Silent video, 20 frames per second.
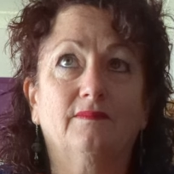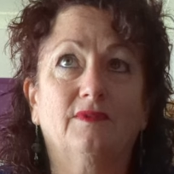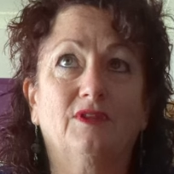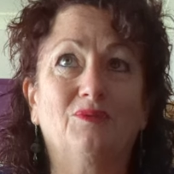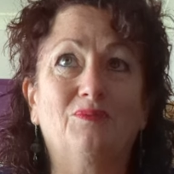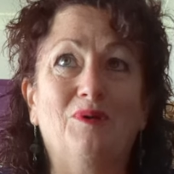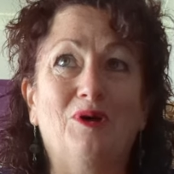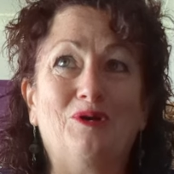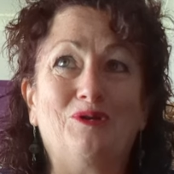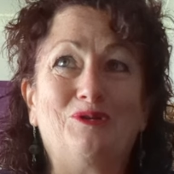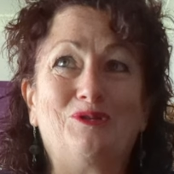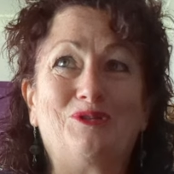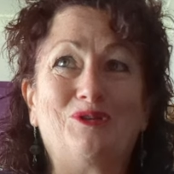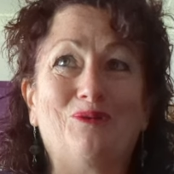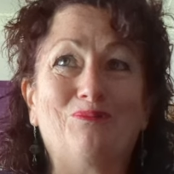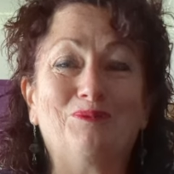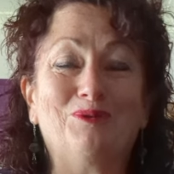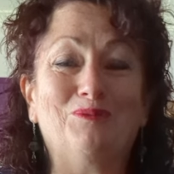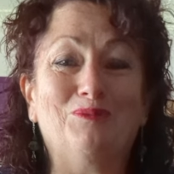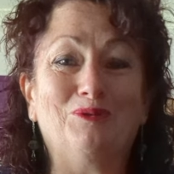the most
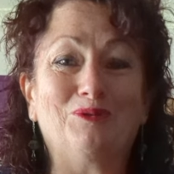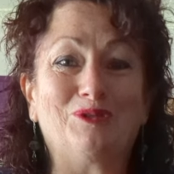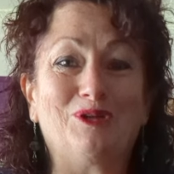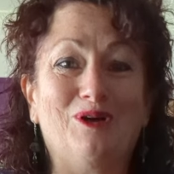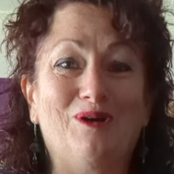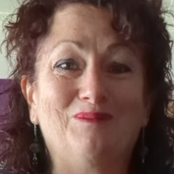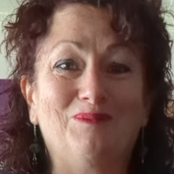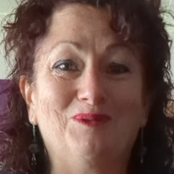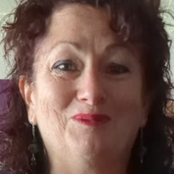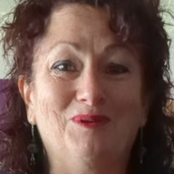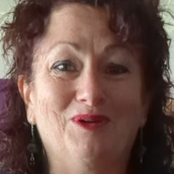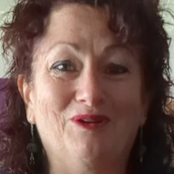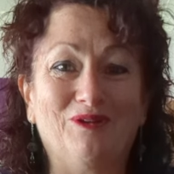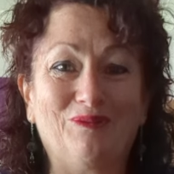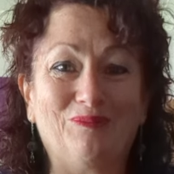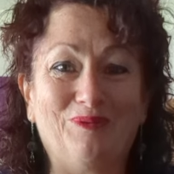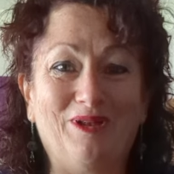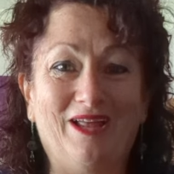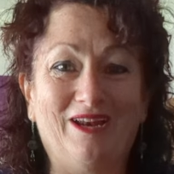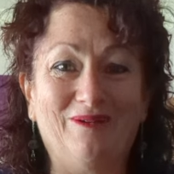optimal time to be on
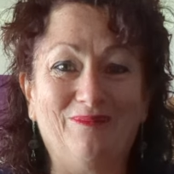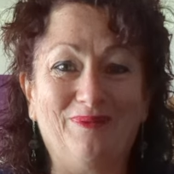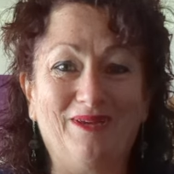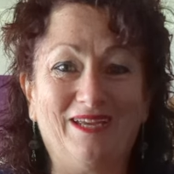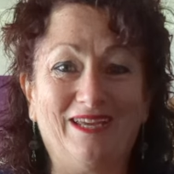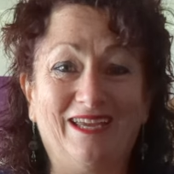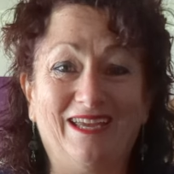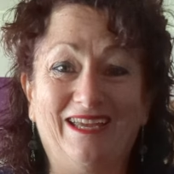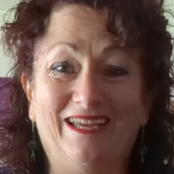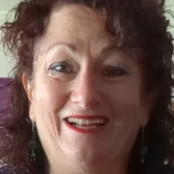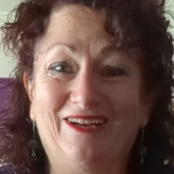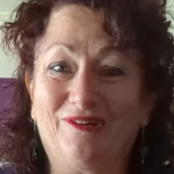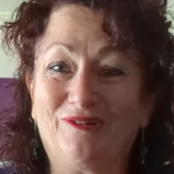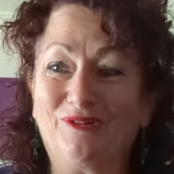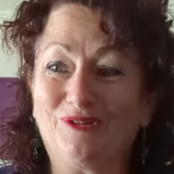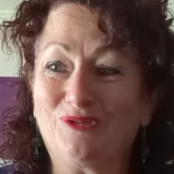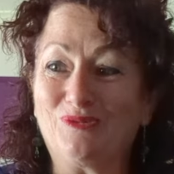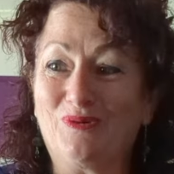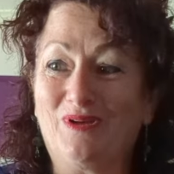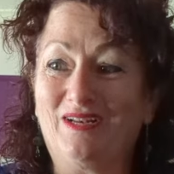the planet being a healer,
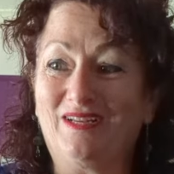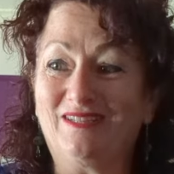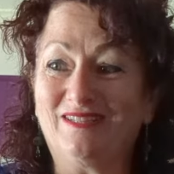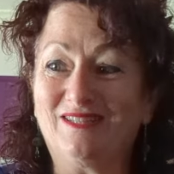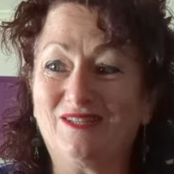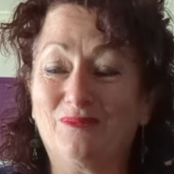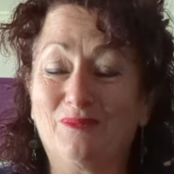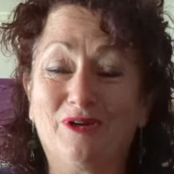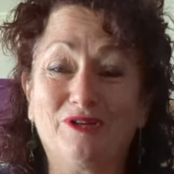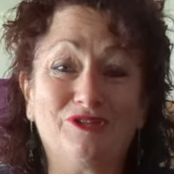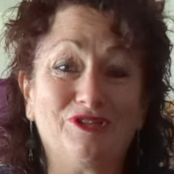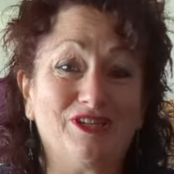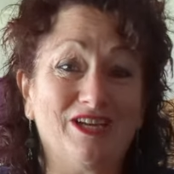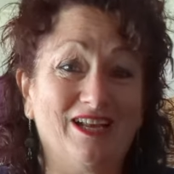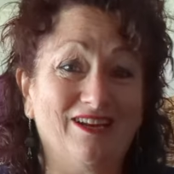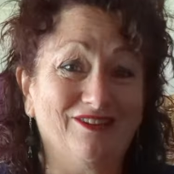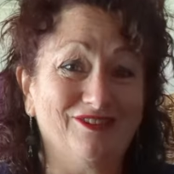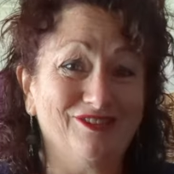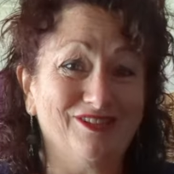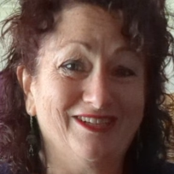as well as the most
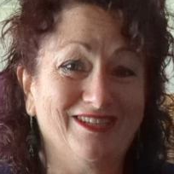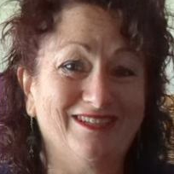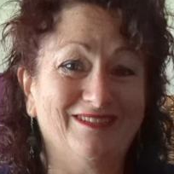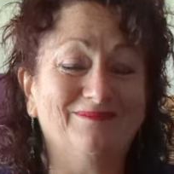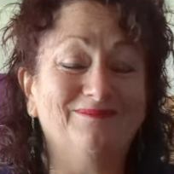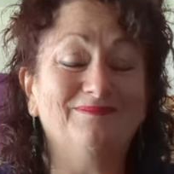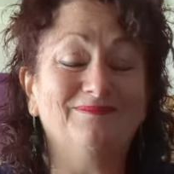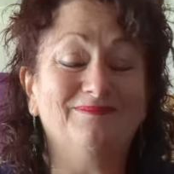challenging.